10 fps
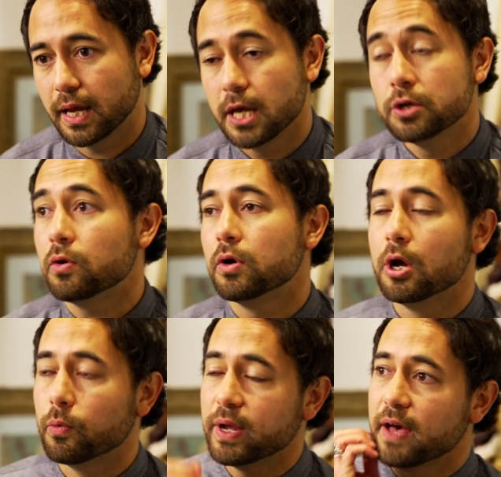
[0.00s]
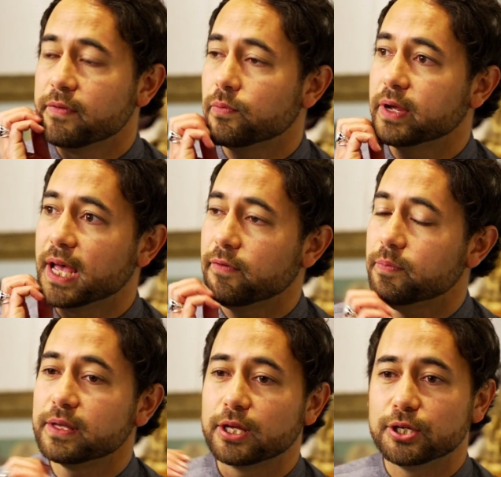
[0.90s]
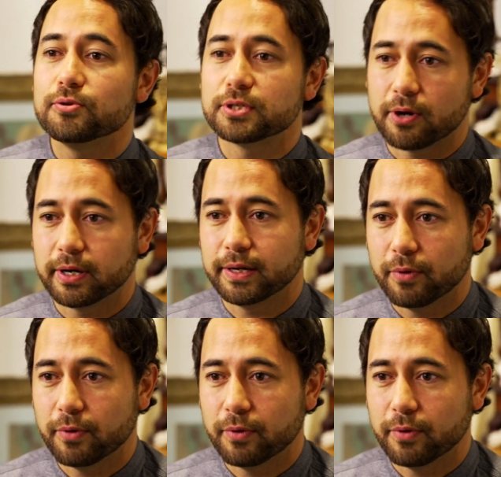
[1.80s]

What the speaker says: So we have it be that you started it when you